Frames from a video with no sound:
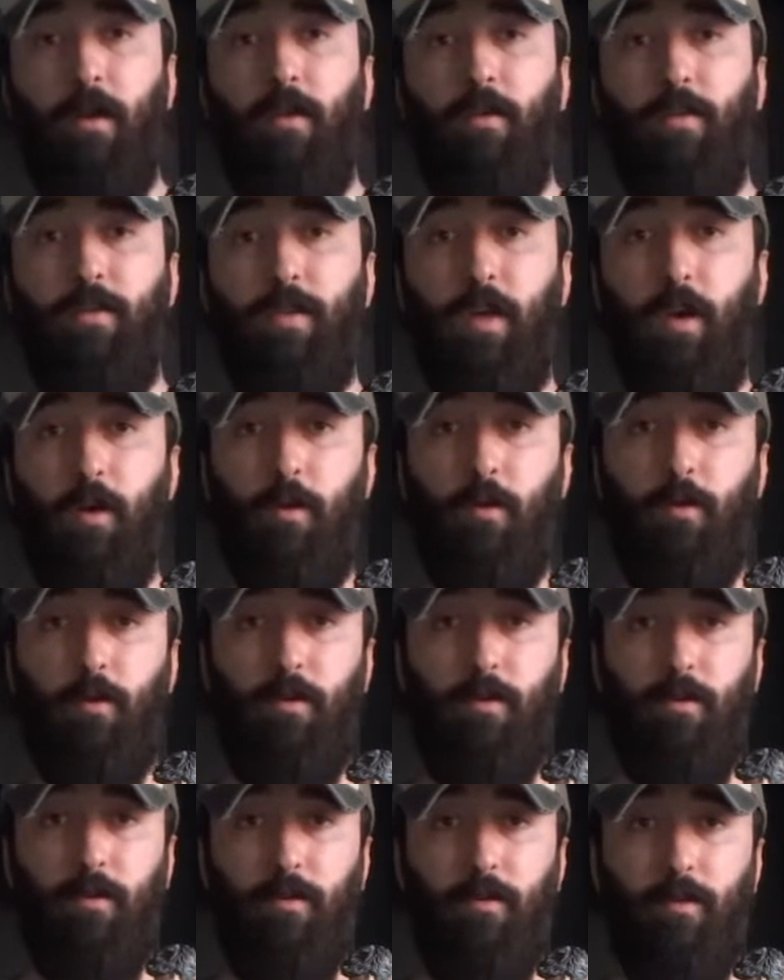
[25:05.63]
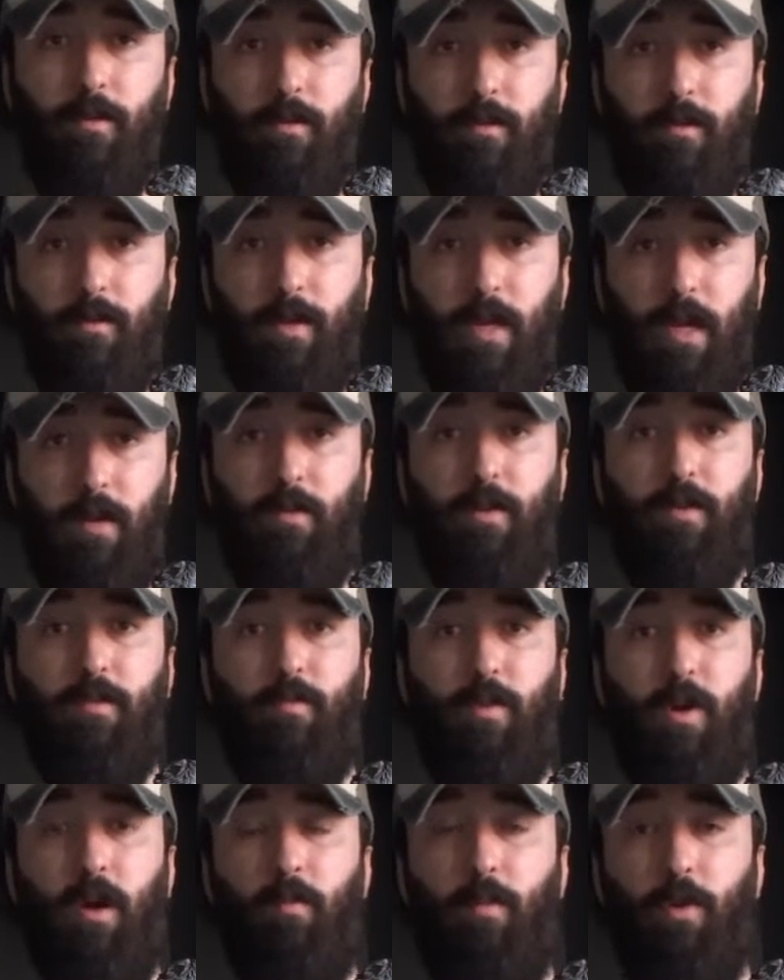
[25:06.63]
So, there is
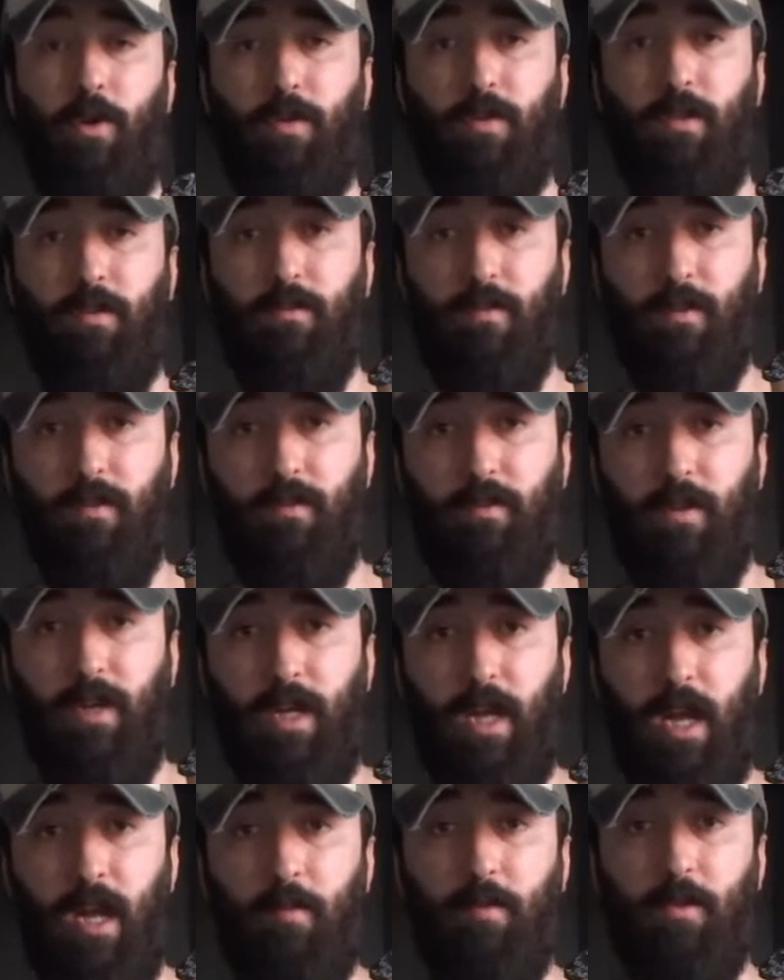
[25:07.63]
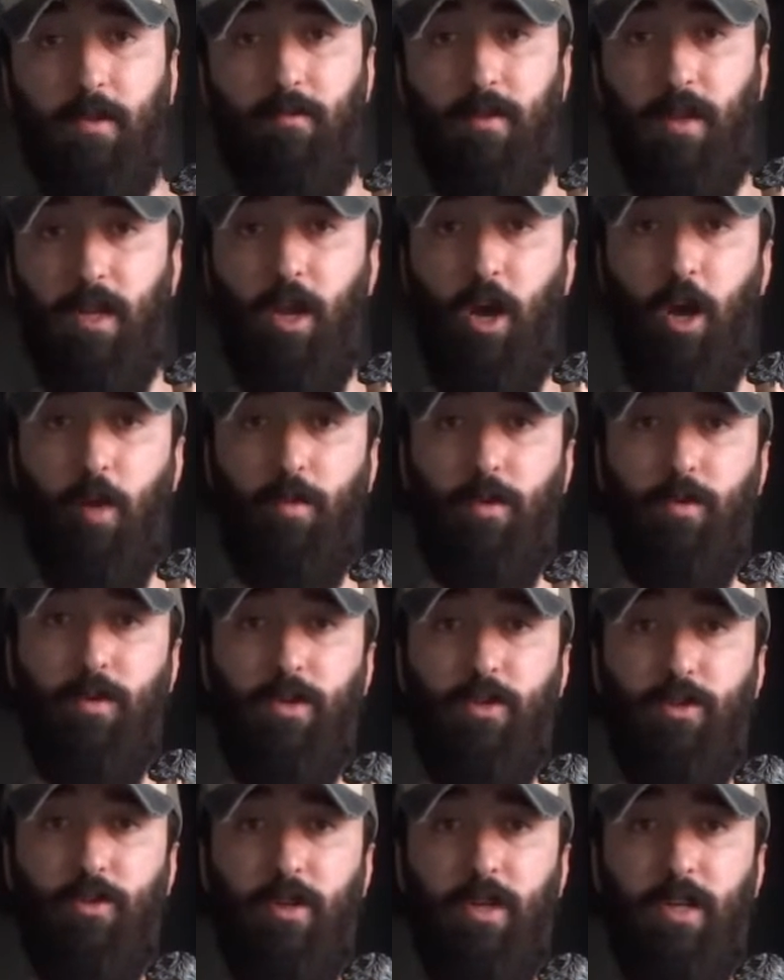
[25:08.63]
my unboxing for the 3 games. I really hope you
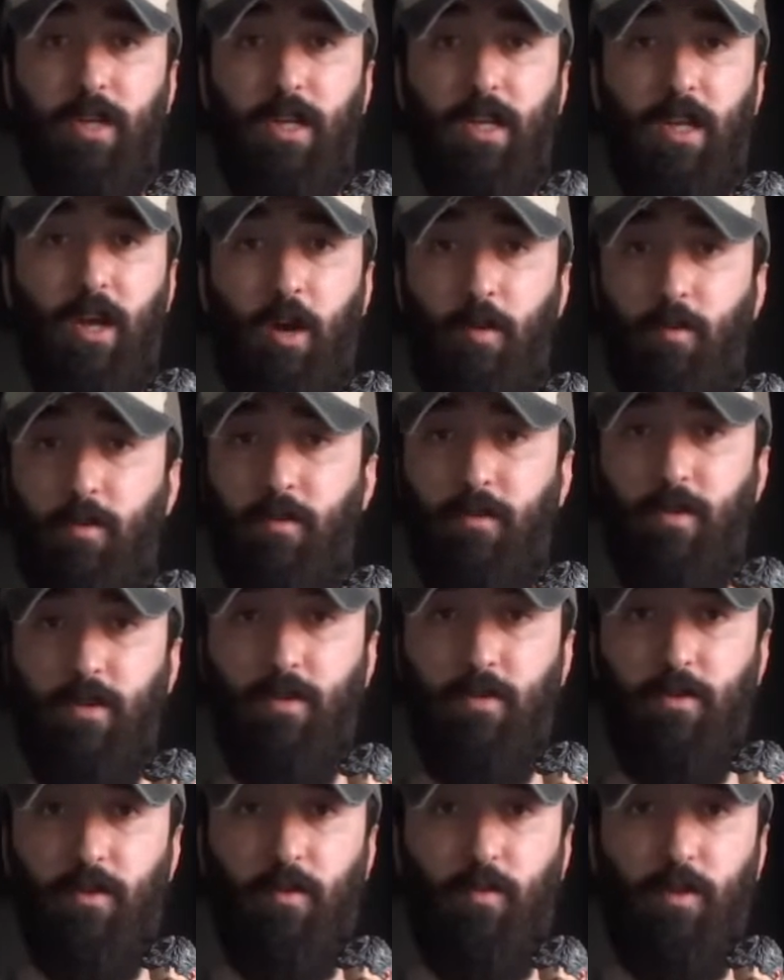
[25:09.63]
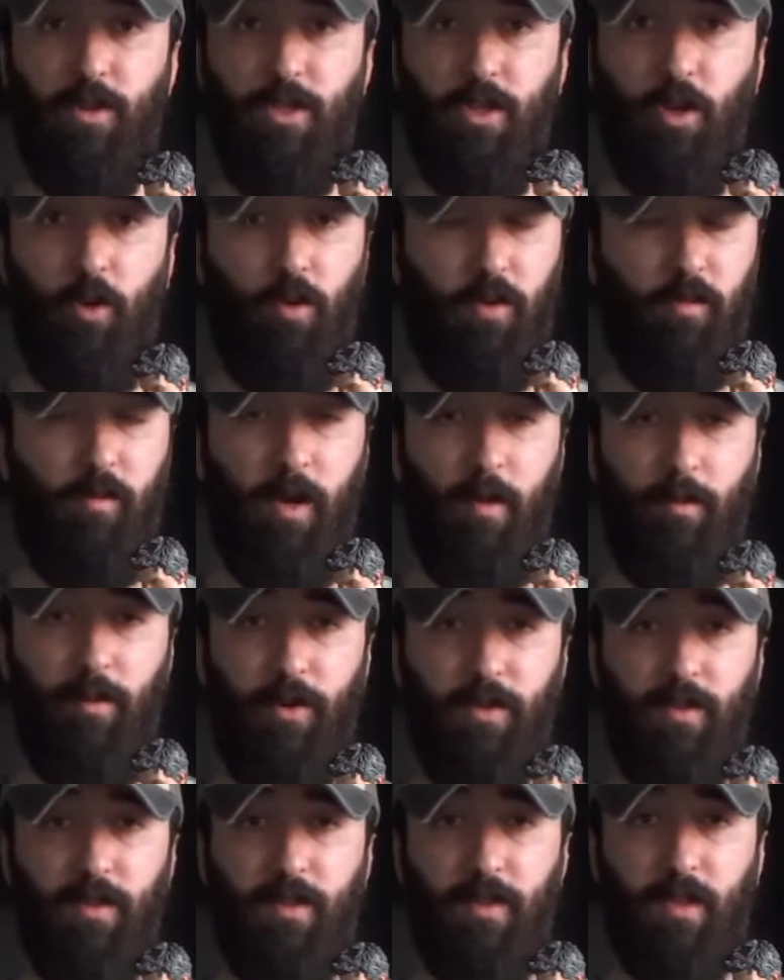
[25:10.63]
enjoyed it. I hope you've enjoyed watching all of my
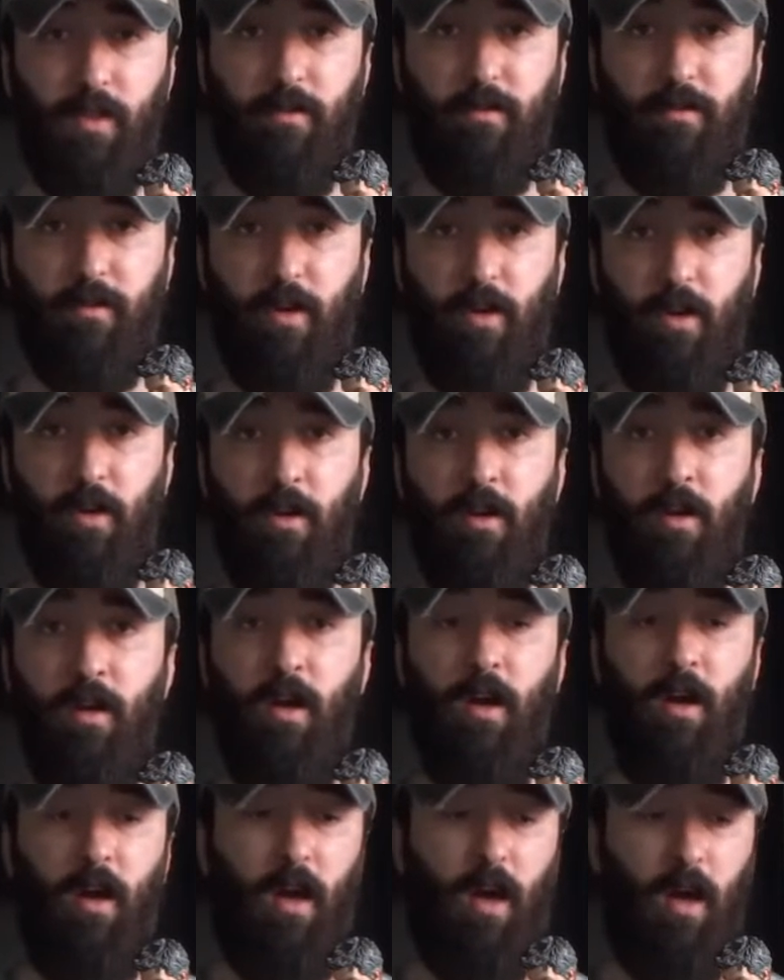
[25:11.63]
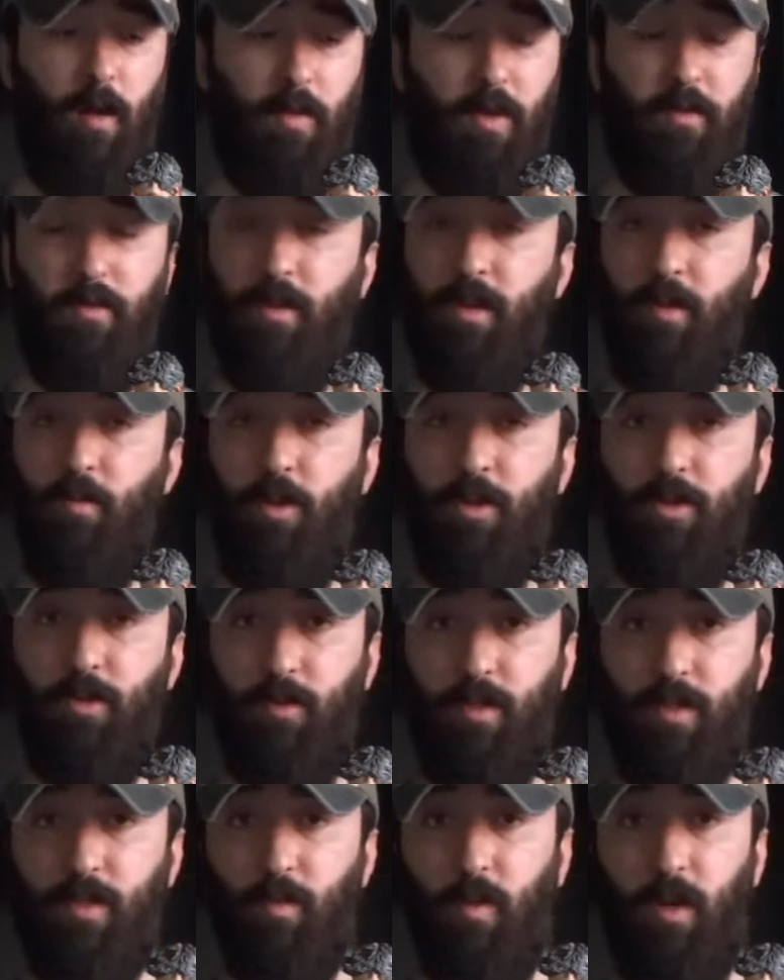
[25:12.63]
unboxings so far. If you did watch all
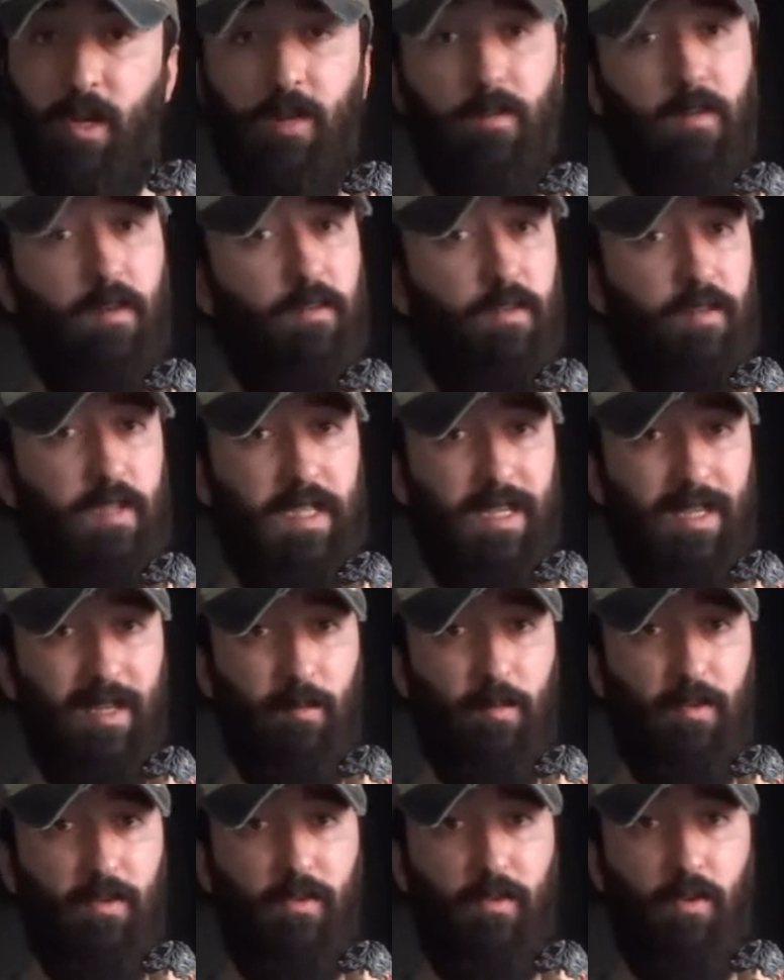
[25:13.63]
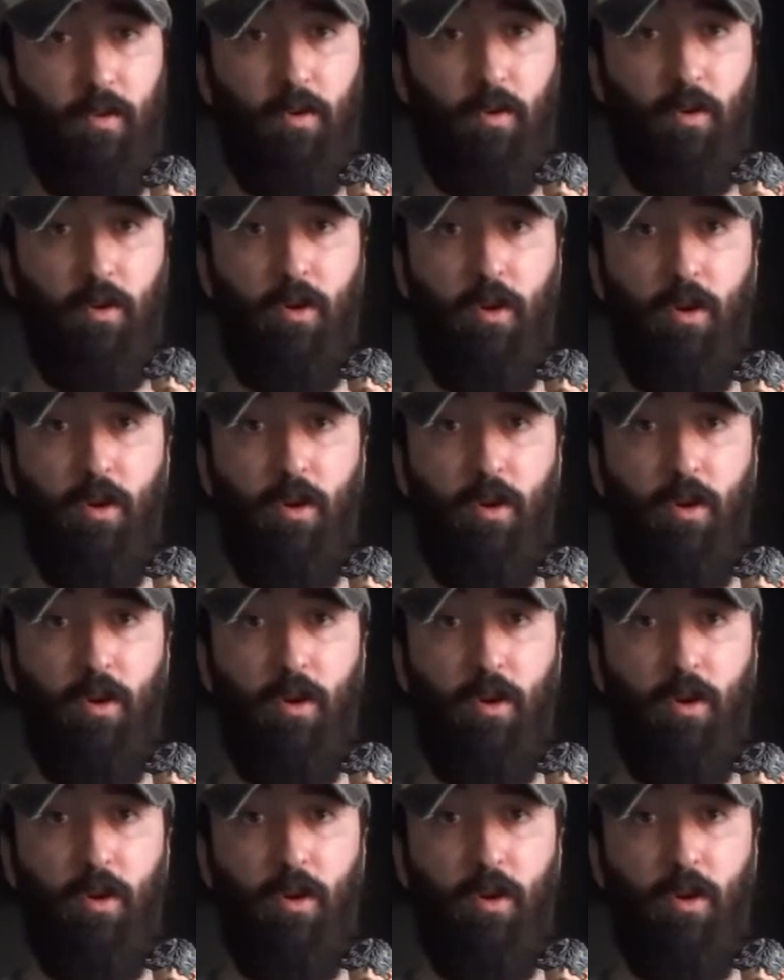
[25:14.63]
this one, even if you've seen them before,